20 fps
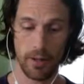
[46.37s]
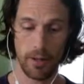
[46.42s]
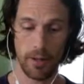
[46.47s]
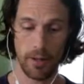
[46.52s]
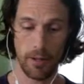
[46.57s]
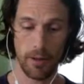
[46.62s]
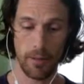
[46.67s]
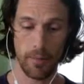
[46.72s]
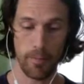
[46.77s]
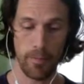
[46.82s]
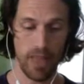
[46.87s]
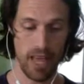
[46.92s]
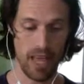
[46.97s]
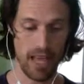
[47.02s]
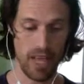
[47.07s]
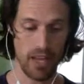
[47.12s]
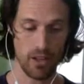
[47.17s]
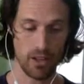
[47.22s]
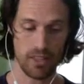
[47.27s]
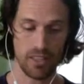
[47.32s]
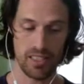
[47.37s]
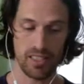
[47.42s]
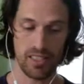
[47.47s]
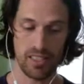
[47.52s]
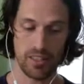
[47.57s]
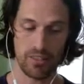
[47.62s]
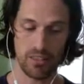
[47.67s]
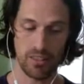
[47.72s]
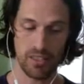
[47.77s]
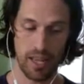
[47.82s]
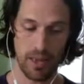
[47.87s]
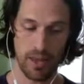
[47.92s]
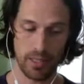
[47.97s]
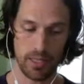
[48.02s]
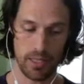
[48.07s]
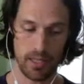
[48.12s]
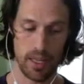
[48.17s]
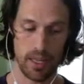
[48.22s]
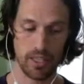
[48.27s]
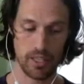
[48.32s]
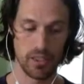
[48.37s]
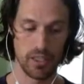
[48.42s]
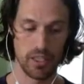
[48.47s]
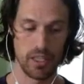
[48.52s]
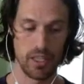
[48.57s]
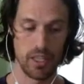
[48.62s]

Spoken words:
that health and self-sabotage